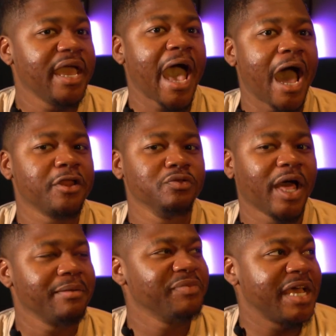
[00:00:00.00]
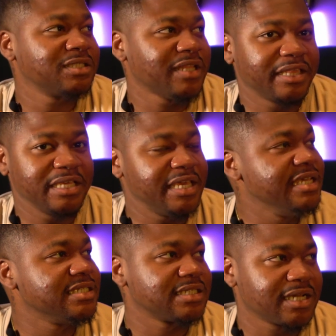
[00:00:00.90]
And how do you like? That's like the
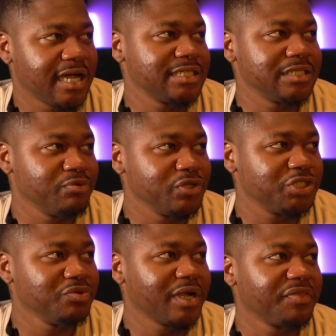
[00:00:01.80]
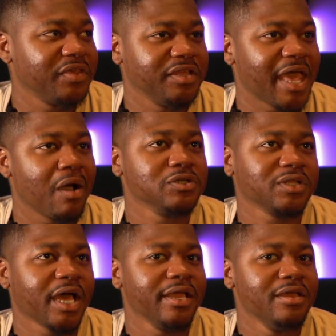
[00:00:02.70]
easiest content to pursue. And I think that
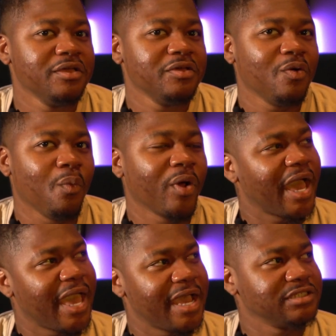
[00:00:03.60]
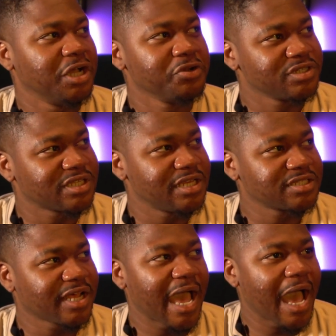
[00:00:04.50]
was like what I had to understand
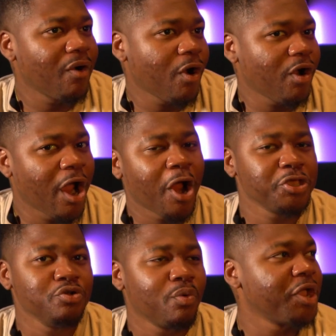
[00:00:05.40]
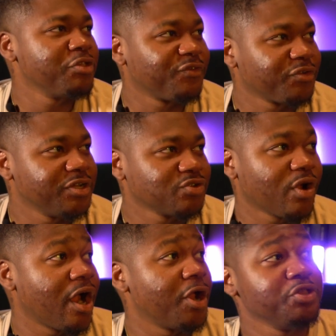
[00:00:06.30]
is like how how are you around your friends
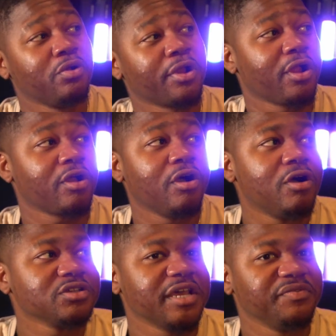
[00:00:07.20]
or how are you on our calls?